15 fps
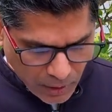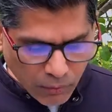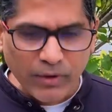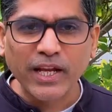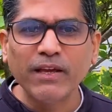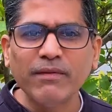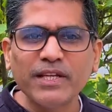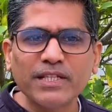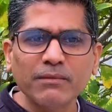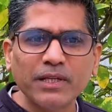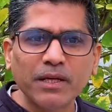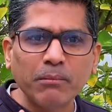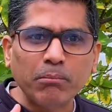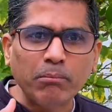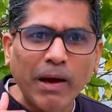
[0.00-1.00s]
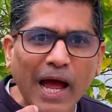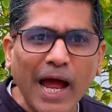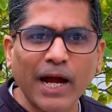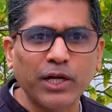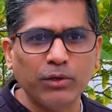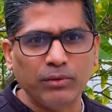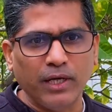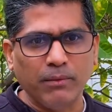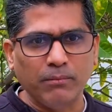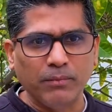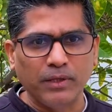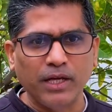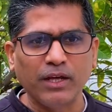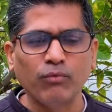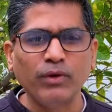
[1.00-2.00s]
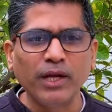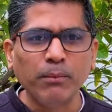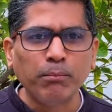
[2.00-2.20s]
We're giving something back to them, like we're